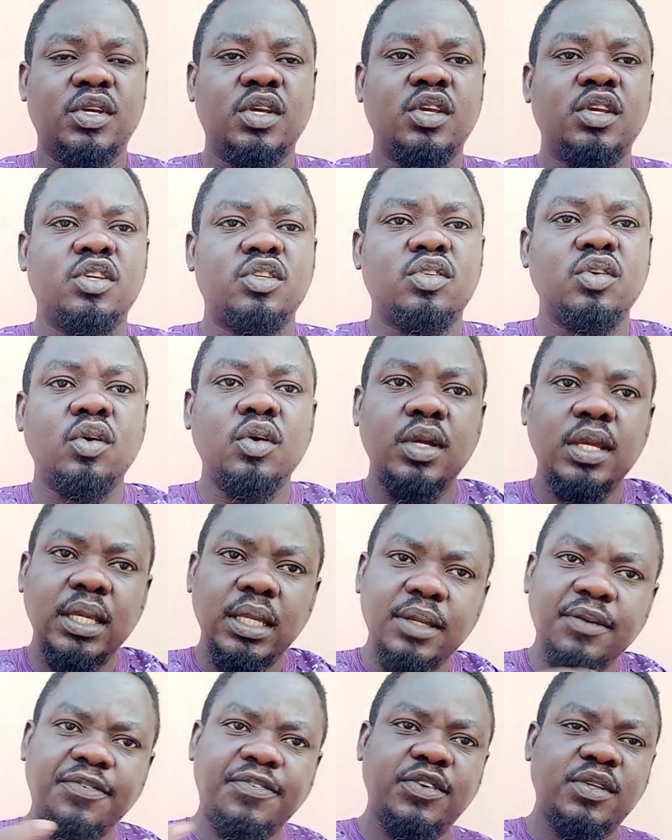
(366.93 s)
So
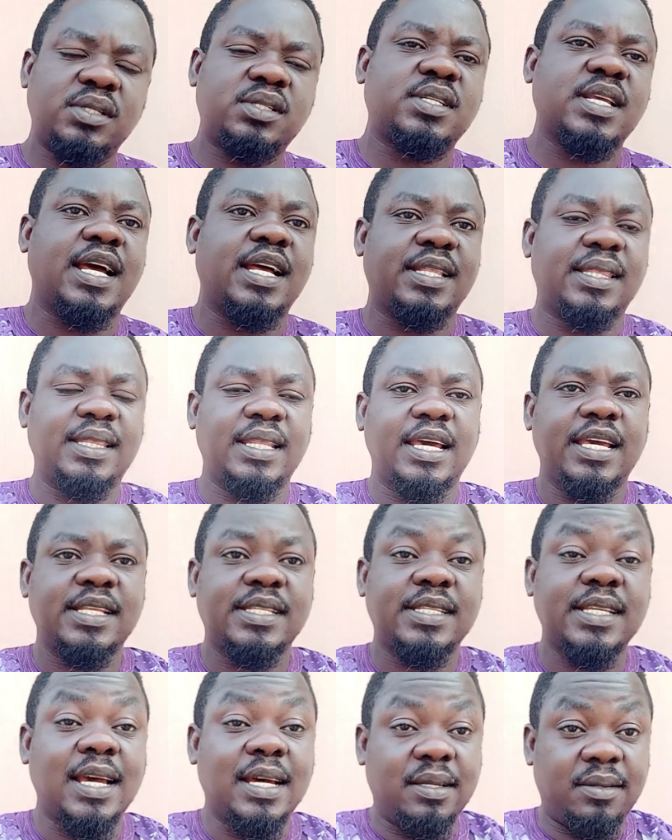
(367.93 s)
he feeds at night
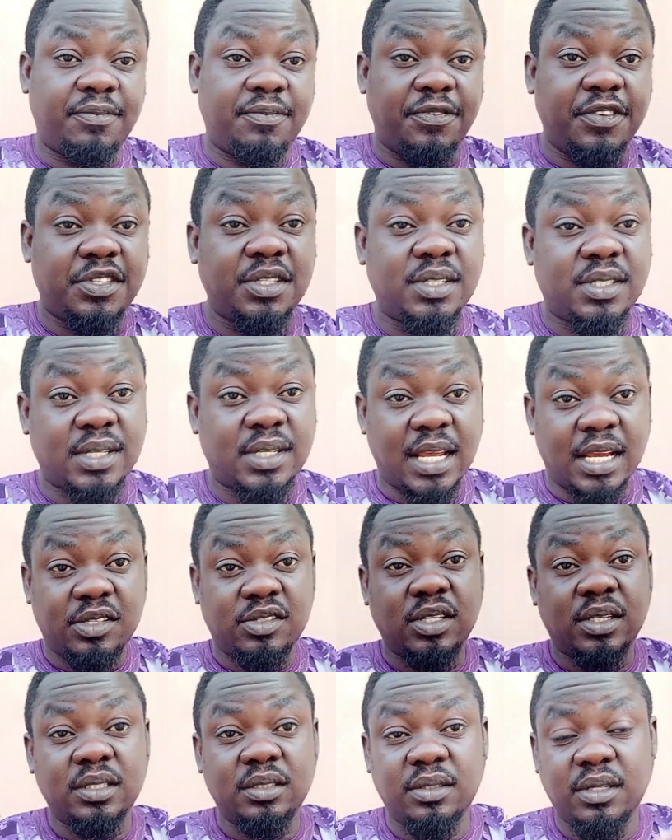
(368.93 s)
and fishes
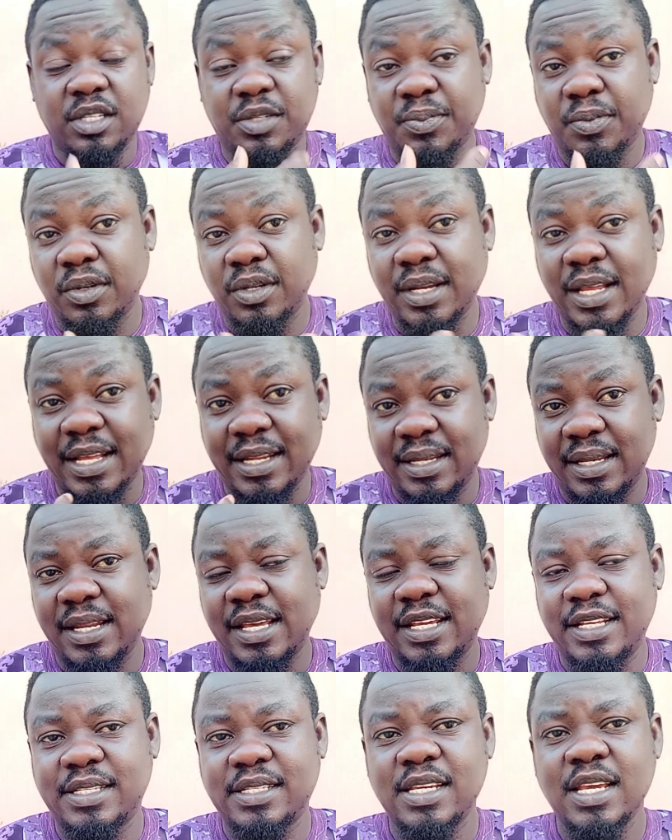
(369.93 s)
actually respond at night.